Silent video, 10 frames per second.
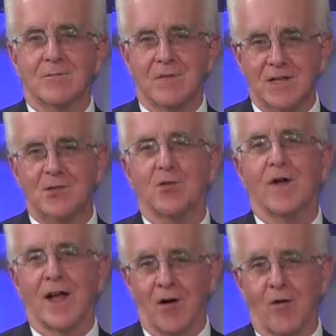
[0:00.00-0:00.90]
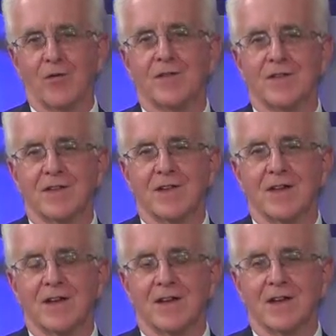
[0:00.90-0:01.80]
mental health
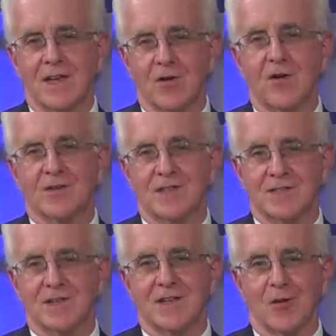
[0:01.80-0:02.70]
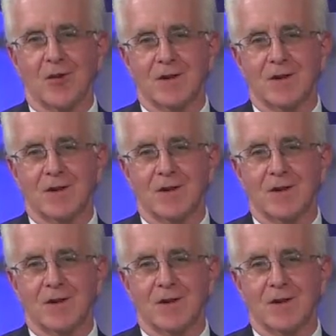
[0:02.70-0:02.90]
in our